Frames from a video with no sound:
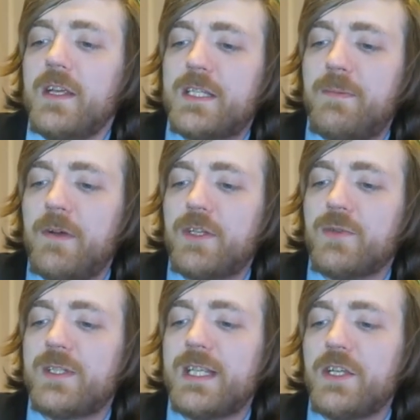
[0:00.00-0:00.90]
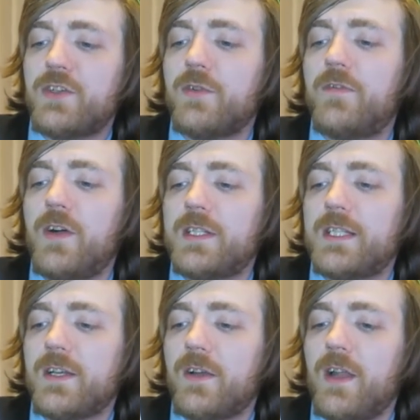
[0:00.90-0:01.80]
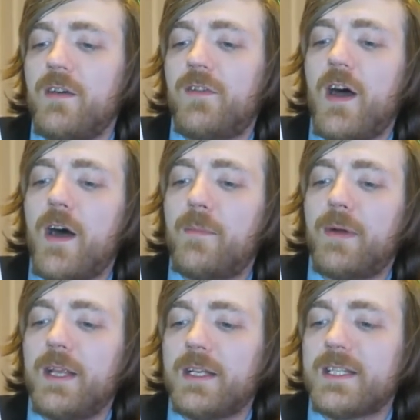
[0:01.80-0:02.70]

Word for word: Spiritual sensual verses on love, heartbreak,